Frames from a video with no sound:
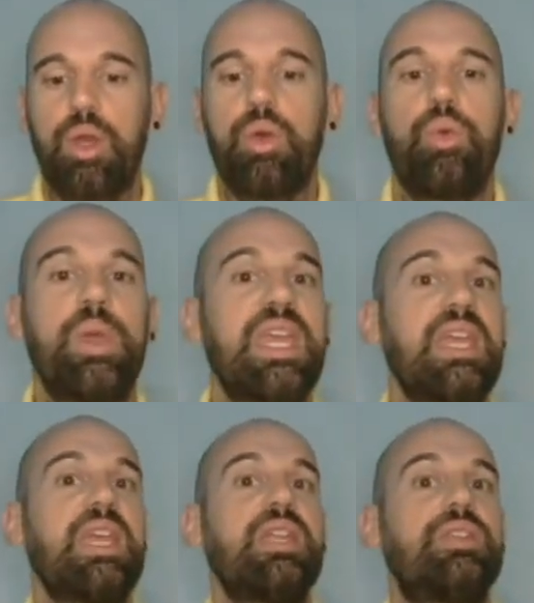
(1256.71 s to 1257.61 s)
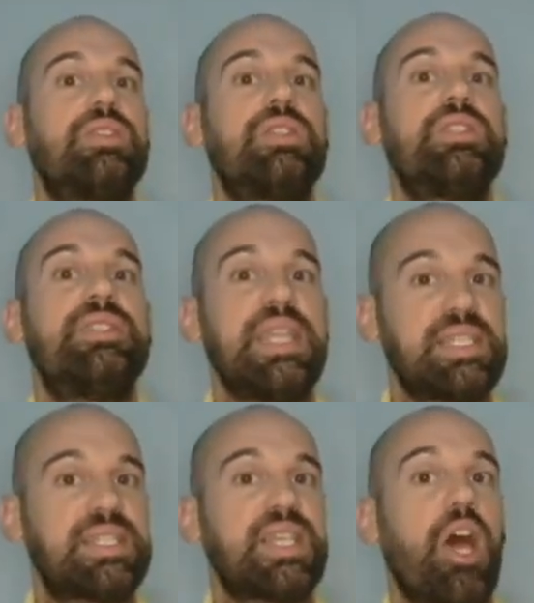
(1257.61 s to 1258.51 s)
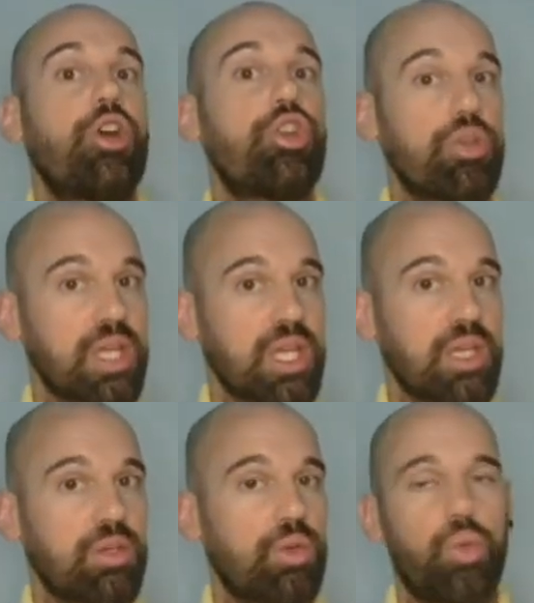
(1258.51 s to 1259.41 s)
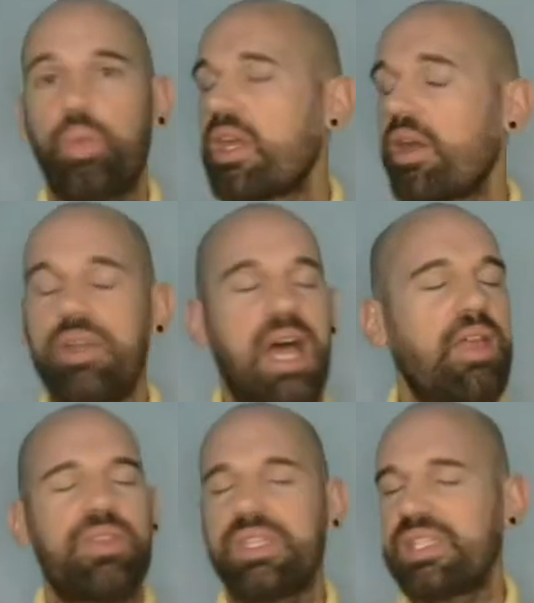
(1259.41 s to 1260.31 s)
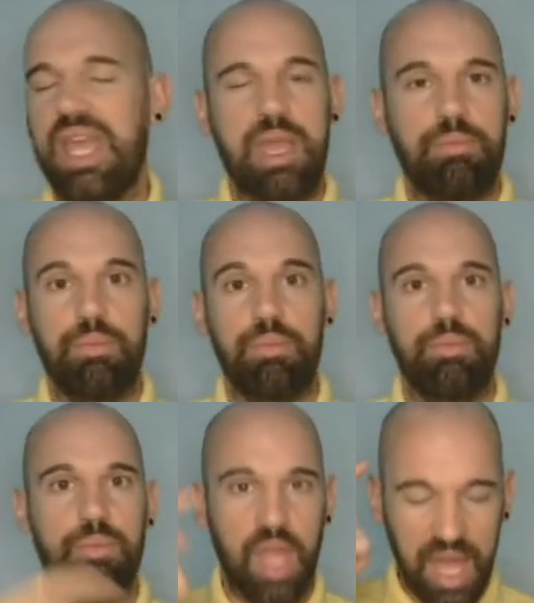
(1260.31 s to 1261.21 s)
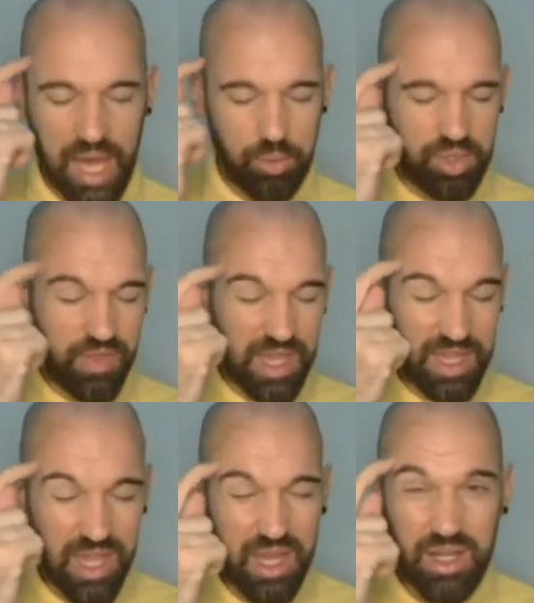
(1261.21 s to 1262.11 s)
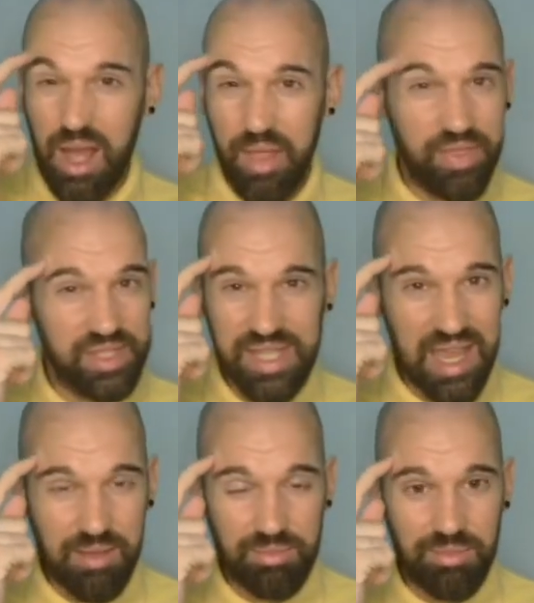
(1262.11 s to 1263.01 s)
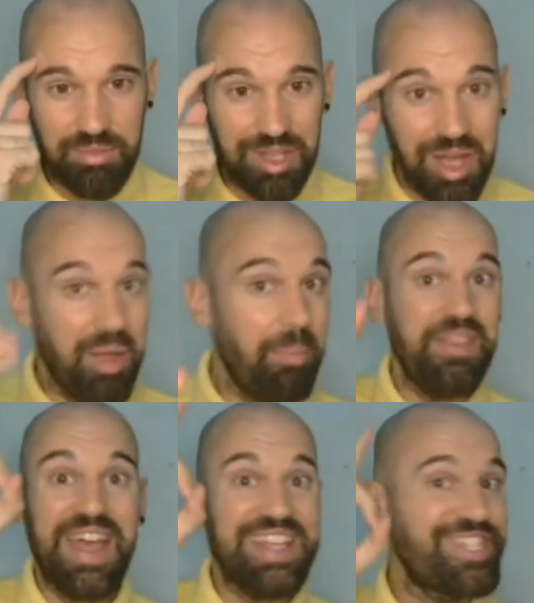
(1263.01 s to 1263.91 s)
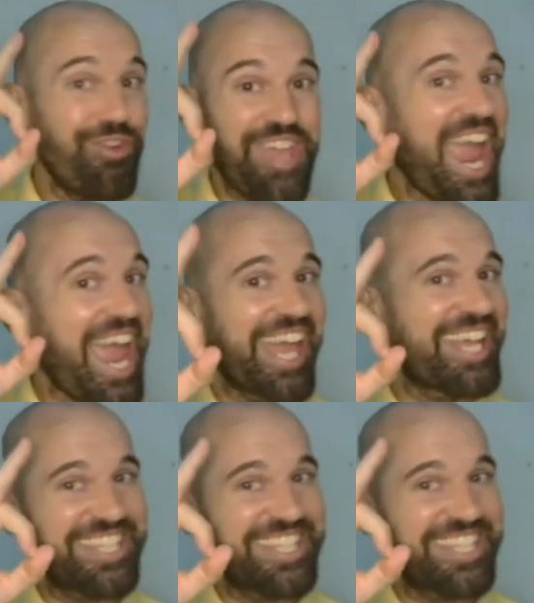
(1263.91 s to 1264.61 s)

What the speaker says: We disagree. We are not the same. Our thinking not the same. But that's okay.